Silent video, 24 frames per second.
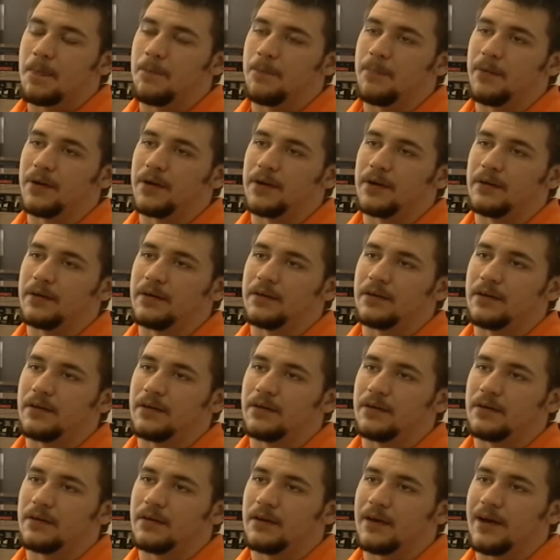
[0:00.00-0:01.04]
But
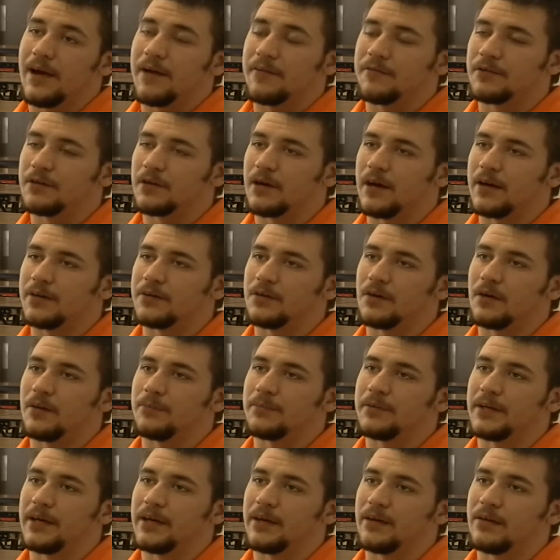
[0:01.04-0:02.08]
after I
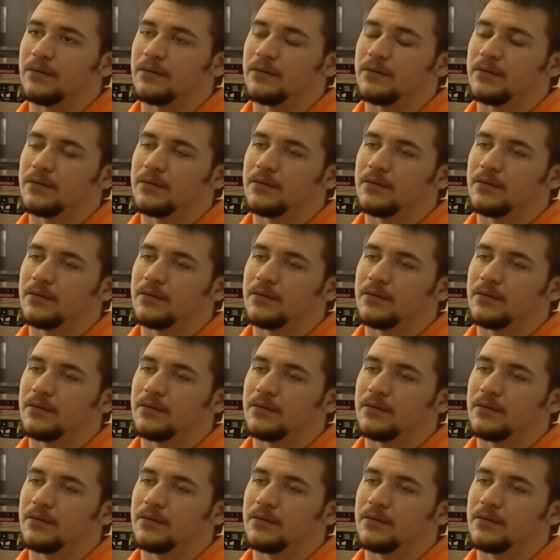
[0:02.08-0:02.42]
dropped out,